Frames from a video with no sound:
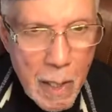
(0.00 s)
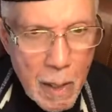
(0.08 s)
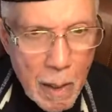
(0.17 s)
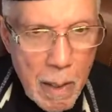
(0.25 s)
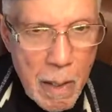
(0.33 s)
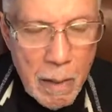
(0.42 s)

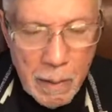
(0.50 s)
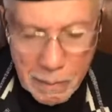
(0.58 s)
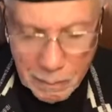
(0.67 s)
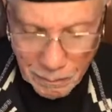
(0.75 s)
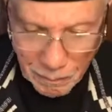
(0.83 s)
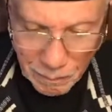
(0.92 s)

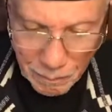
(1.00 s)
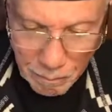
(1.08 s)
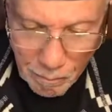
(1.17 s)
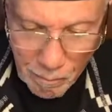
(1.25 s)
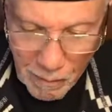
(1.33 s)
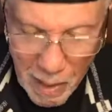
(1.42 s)

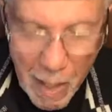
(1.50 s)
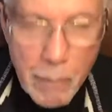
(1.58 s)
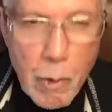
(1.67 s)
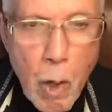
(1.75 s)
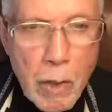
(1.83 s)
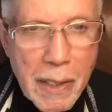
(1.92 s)
I'm
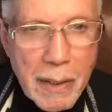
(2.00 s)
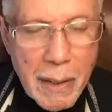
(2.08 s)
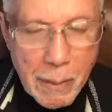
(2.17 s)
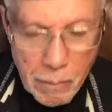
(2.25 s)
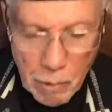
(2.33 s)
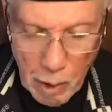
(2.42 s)
quoting
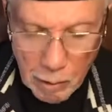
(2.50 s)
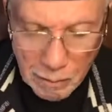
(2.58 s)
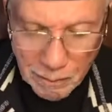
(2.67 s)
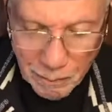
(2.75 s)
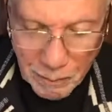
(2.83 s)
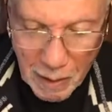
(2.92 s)
him, quote,
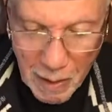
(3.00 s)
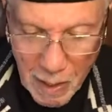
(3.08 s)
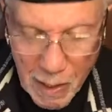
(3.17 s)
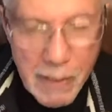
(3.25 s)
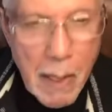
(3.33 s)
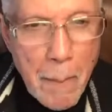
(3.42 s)

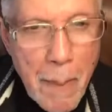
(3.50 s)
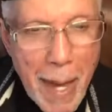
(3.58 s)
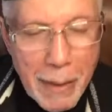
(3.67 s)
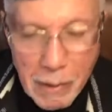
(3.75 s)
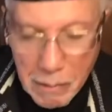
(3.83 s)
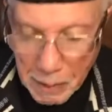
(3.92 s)
"The
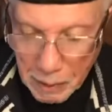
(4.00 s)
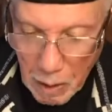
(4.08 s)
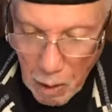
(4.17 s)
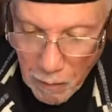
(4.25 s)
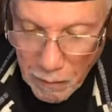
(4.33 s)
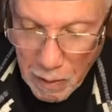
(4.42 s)
battle with
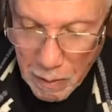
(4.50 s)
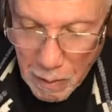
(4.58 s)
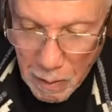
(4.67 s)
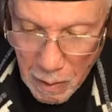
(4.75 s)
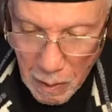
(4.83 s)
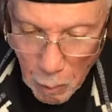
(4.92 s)
C.O.R.E
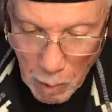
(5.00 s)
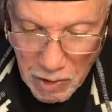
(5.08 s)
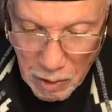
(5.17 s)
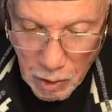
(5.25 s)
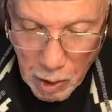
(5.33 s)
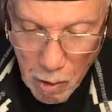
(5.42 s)
was a
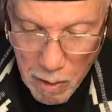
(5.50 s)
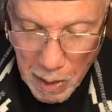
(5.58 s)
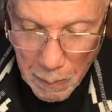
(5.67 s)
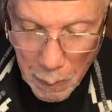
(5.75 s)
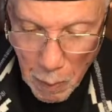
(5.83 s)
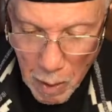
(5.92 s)

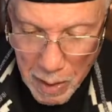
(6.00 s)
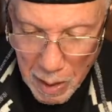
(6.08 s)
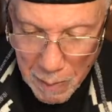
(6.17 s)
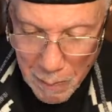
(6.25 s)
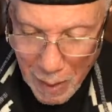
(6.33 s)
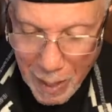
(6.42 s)
turning point
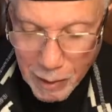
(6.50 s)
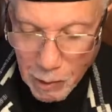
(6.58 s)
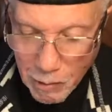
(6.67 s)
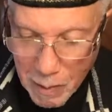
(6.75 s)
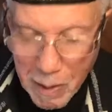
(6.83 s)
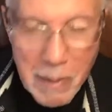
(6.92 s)
in my
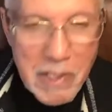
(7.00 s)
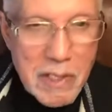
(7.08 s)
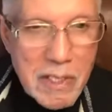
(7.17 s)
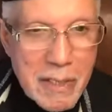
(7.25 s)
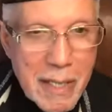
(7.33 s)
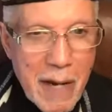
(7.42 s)
career as a
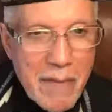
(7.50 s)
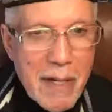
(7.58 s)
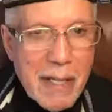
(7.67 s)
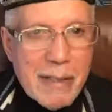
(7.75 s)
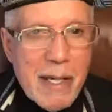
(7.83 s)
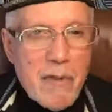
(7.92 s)
slave." Now,
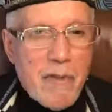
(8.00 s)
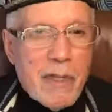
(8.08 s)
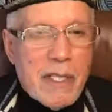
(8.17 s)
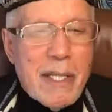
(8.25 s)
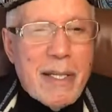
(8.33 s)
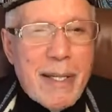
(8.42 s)
isn't that
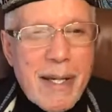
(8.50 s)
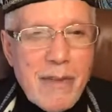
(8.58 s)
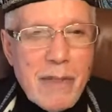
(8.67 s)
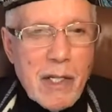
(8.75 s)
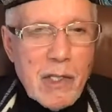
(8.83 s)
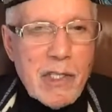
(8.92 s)
funny
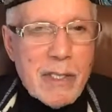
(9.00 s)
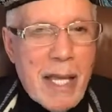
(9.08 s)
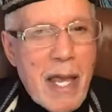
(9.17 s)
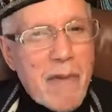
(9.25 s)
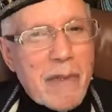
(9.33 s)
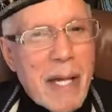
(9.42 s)
that a
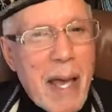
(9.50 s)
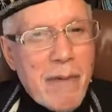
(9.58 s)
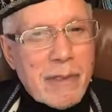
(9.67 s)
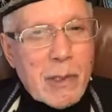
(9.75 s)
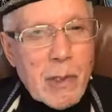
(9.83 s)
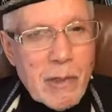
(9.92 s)
slave would have
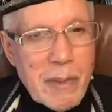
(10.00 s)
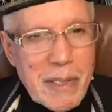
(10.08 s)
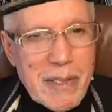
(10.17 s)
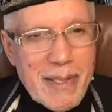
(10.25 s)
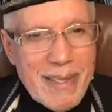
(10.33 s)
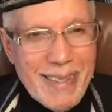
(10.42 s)
a
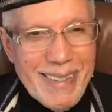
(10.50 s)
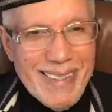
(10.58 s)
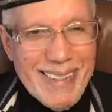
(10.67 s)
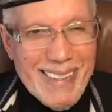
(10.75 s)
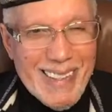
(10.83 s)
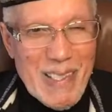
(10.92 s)
career?
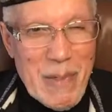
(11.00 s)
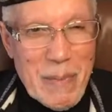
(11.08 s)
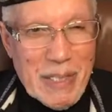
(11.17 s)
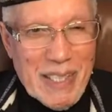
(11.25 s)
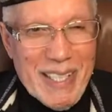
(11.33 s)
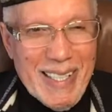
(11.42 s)
But
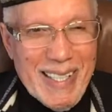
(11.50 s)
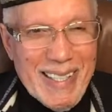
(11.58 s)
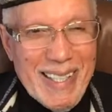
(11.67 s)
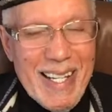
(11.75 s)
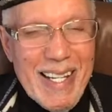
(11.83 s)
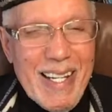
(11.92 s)
again,
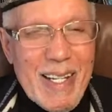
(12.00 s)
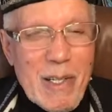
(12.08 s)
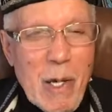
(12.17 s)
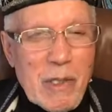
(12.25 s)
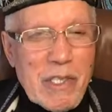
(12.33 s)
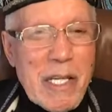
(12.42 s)

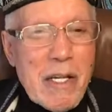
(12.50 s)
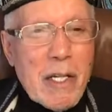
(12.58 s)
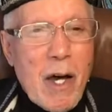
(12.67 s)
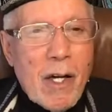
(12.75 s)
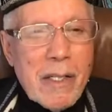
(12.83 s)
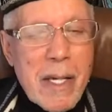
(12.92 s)
notice he'd
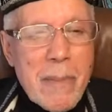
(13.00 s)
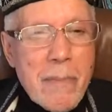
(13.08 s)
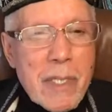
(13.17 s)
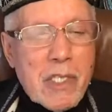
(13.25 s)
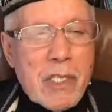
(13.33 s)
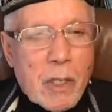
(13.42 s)
call him
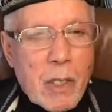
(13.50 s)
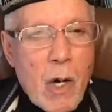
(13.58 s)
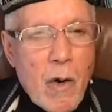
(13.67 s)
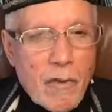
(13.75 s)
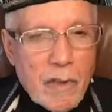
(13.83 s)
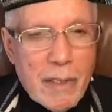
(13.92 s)
Mr.
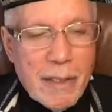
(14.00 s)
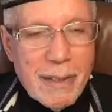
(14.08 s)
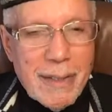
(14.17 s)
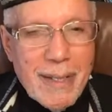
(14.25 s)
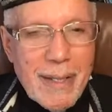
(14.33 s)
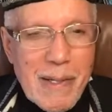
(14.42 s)
C.O.R.E, and,
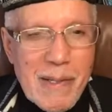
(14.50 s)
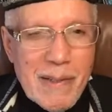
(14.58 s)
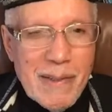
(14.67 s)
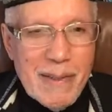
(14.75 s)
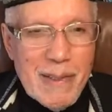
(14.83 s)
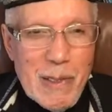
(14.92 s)

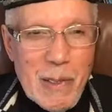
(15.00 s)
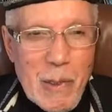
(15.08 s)
you know,